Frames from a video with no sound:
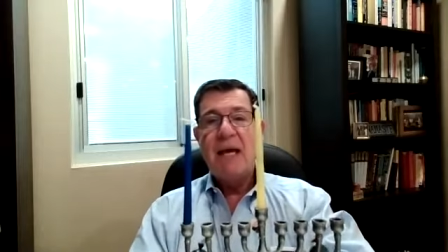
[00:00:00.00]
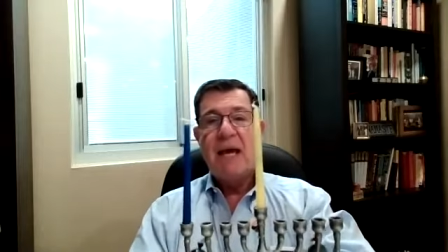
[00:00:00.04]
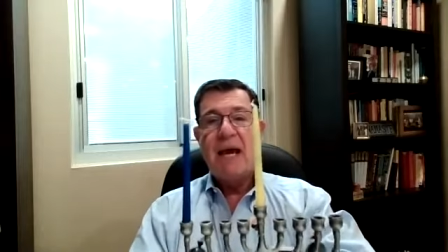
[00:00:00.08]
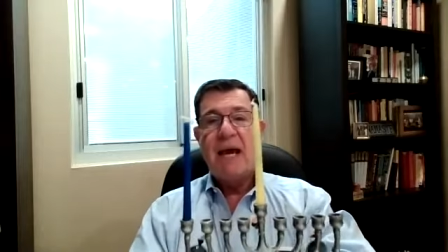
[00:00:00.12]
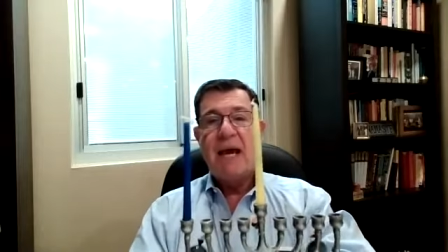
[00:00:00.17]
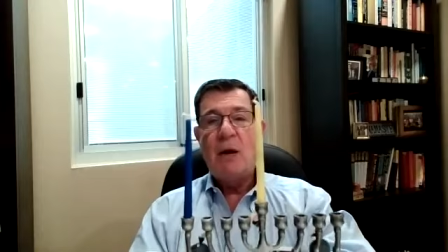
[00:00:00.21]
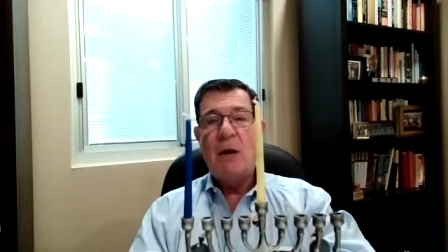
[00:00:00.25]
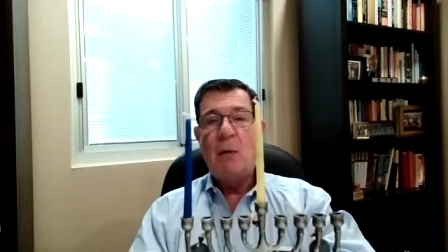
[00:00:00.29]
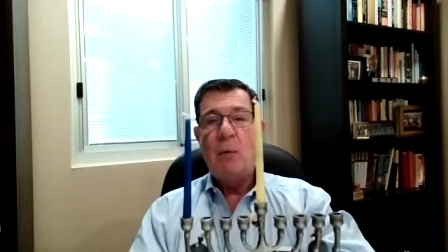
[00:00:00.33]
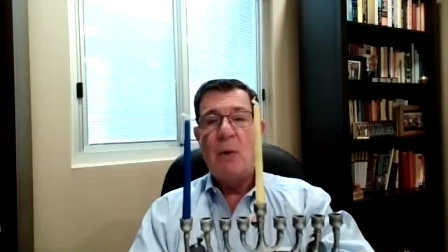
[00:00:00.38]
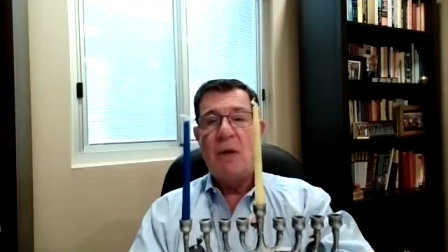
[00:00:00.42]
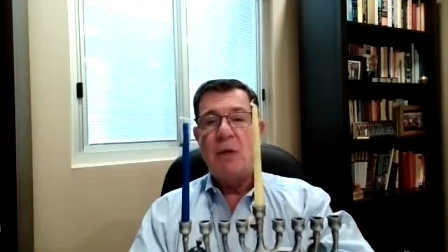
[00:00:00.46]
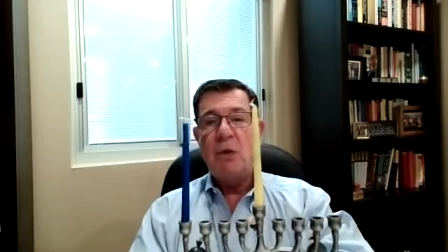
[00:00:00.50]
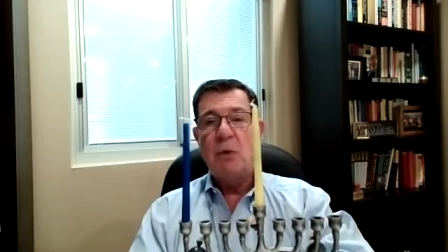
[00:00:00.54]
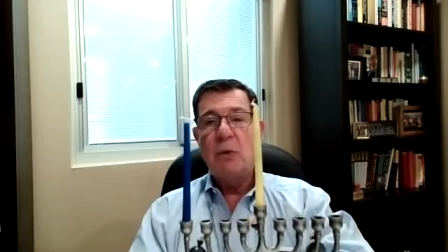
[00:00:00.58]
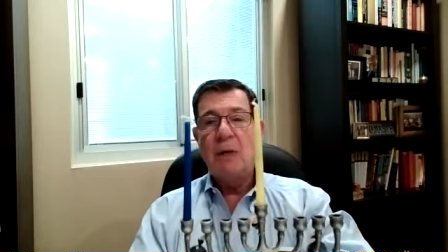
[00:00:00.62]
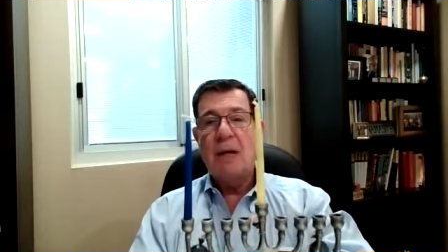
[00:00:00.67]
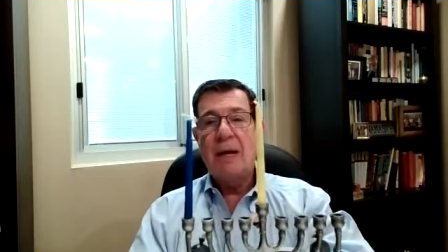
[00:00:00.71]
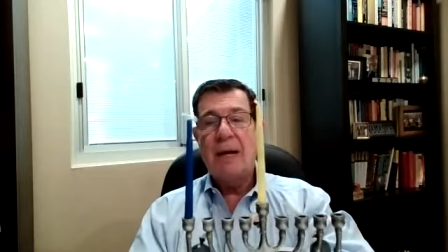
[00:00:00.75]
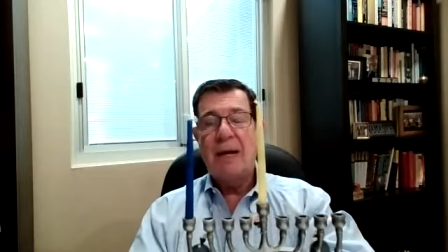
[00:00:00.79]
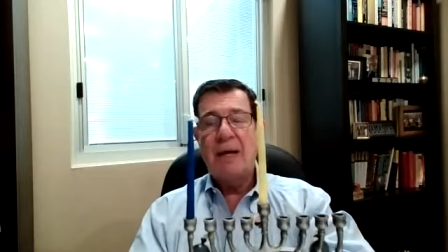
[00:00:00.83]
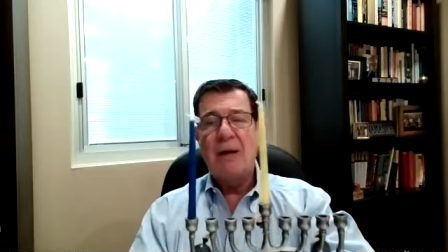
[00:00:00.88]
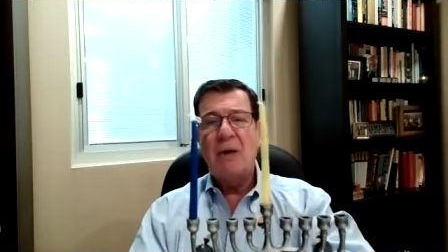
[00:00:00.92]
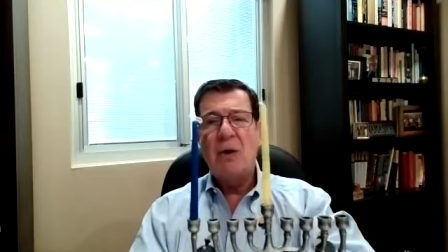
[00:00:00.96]
And when you,
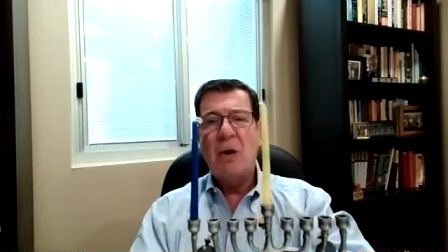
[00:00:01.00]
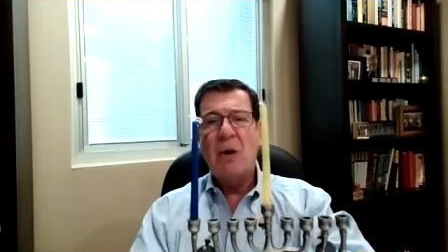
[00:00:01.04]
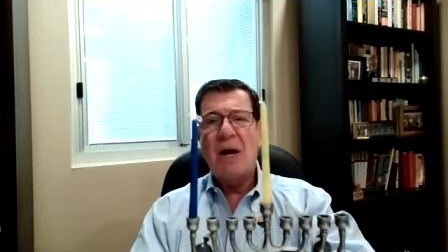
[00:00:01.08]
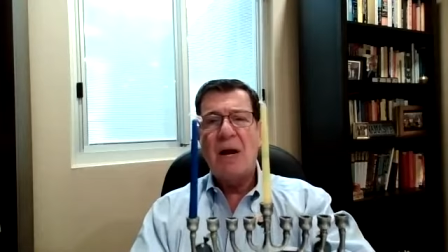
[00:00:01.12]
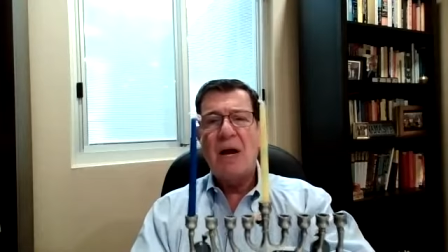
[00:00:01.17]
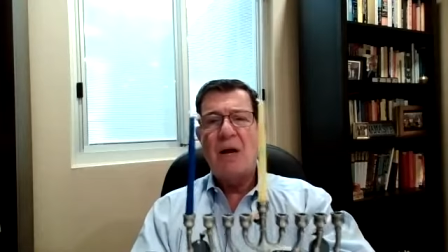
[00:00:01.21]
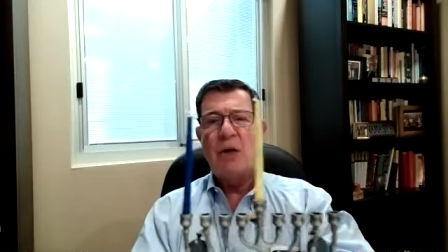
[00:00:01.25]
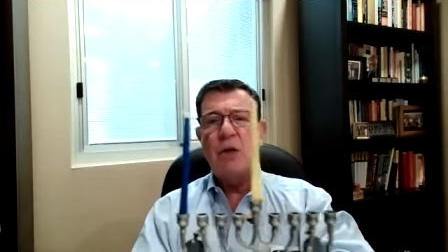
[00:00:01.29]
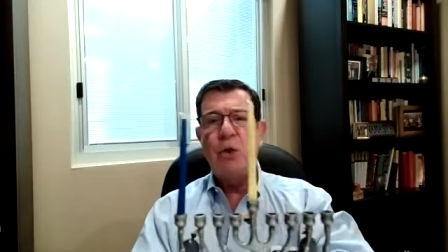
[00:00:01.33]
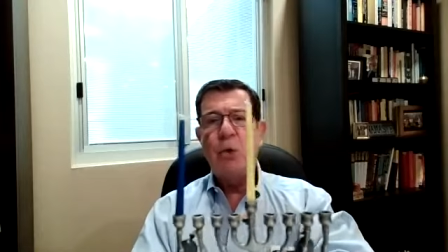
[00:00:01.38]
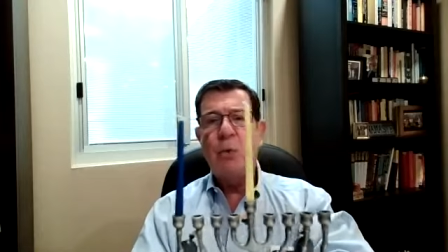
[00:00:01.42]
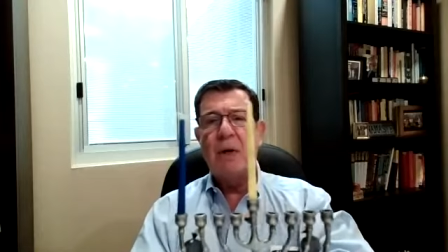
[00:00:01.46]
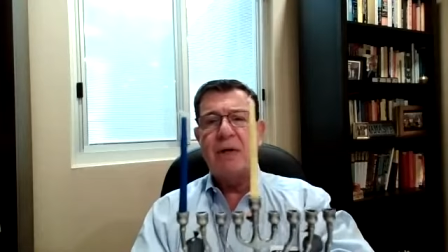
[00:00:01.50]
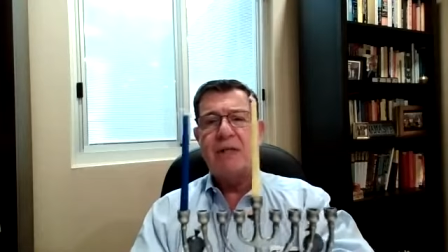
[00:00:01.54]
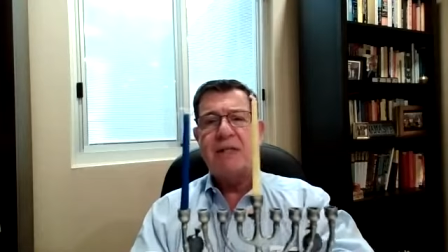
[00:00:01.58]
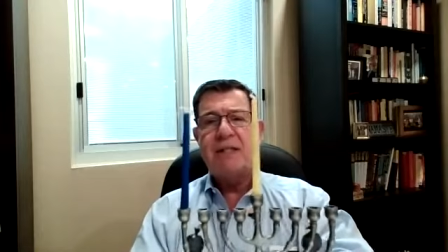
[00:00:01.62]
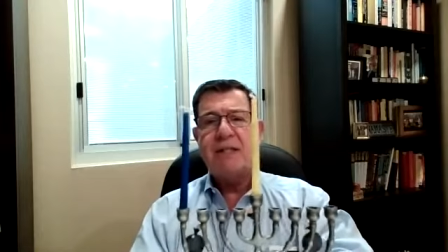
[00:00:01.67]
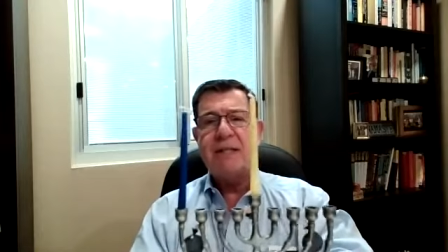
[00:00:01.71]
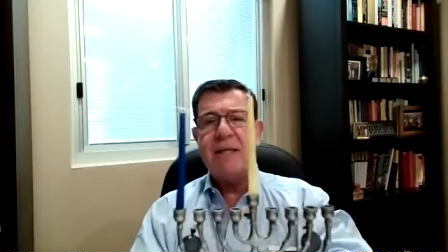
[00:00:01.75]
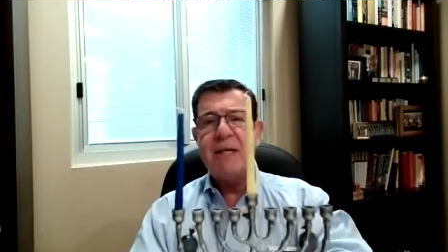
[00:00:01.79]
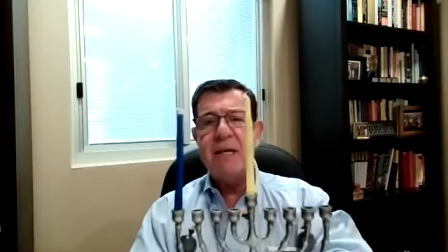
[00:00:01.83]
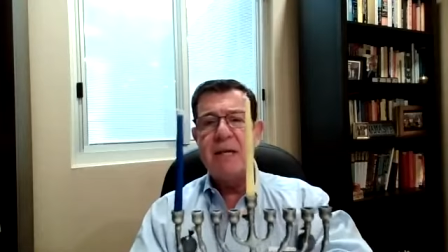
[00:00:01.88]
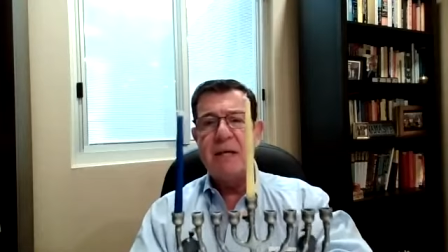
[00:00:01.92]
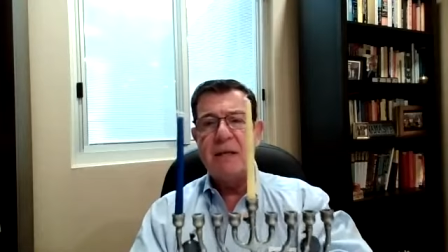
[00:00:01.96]
I don't know how you are
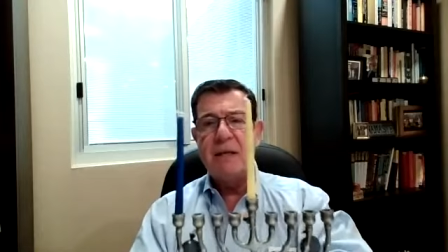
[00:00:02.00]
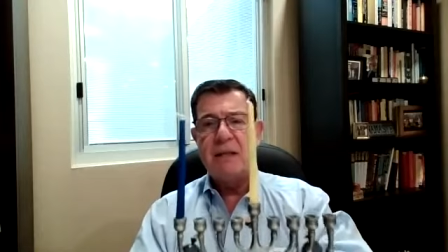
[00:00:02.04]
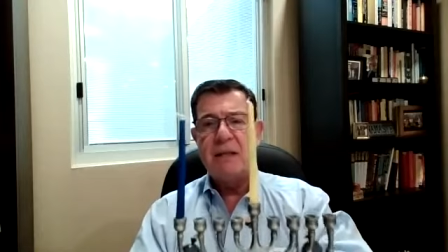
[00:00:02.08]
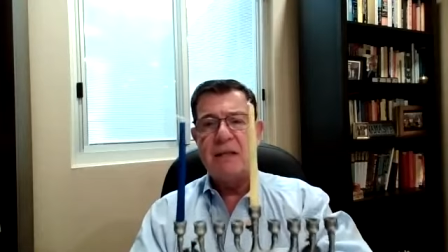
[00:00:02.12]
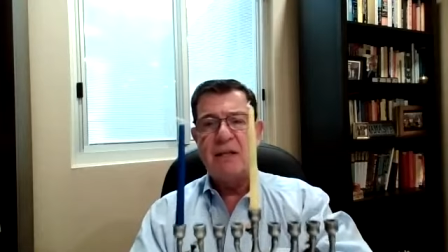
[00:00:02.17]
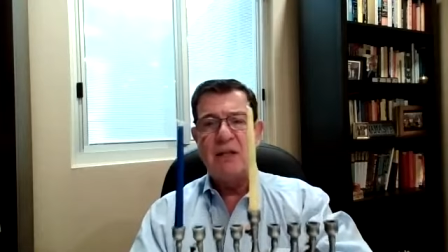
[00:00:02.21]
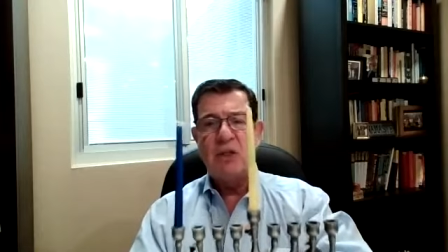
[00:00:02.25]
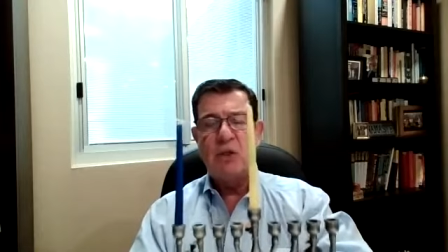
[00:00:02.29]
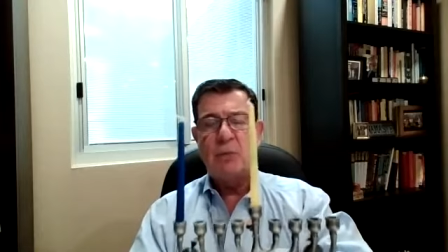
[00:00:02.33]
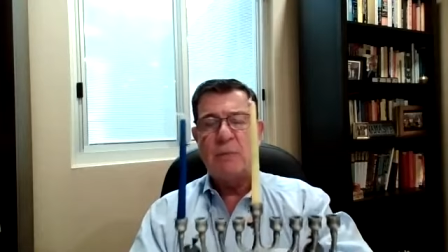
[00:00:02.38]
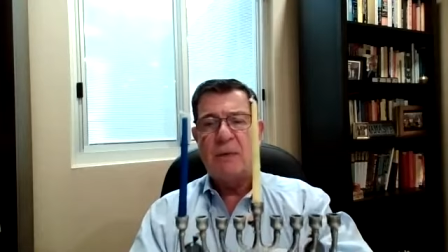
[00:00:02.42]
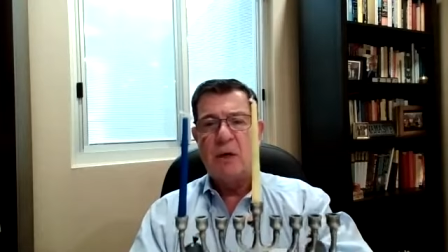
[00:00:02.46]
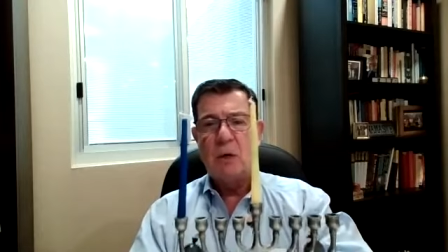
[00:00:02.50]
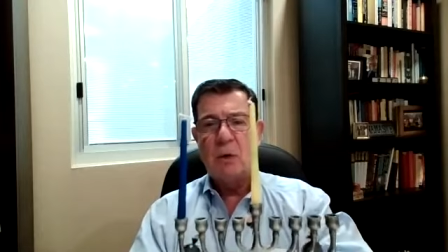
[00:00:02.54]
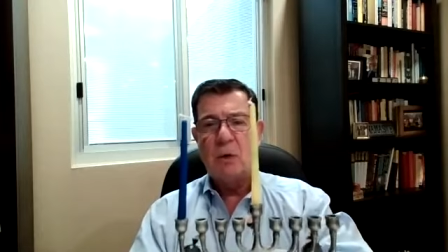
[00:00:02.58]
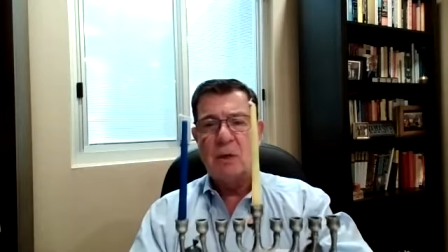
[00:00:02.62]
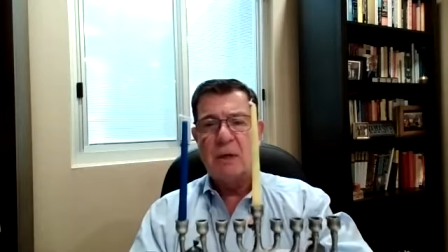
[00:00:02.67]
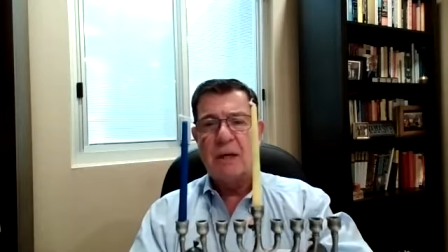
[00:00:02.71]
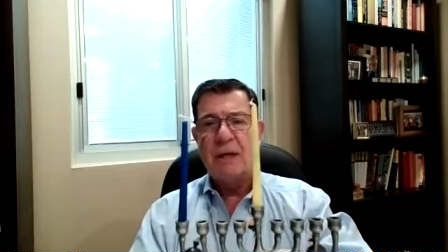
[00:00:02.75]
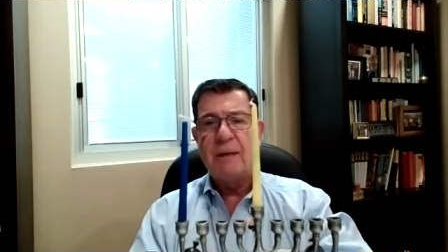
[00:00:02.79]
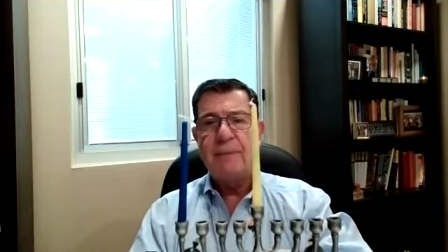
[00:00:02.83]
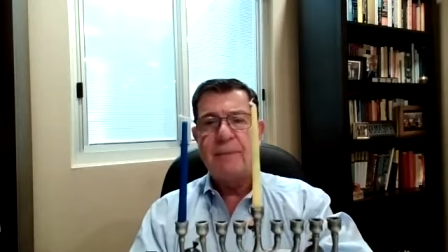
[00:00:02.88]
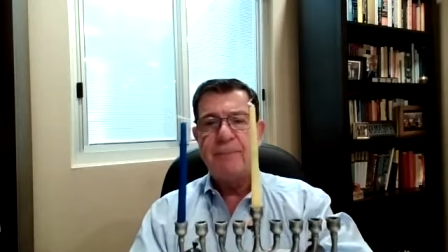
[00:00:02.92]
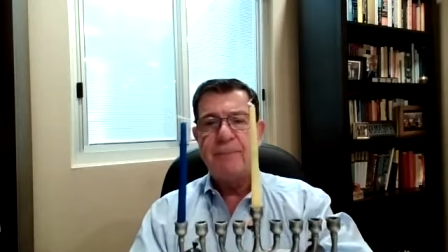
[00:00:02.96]
seeing this
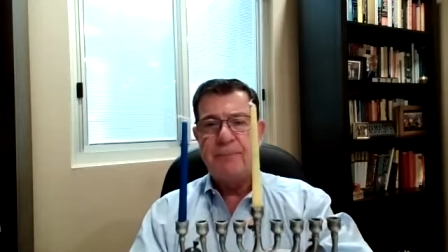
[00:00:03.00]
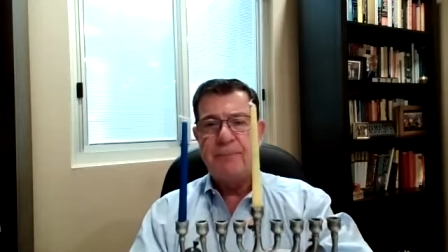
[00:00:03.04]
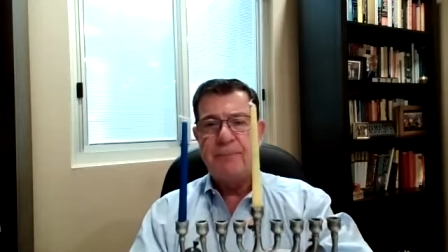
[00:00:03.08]
menorah.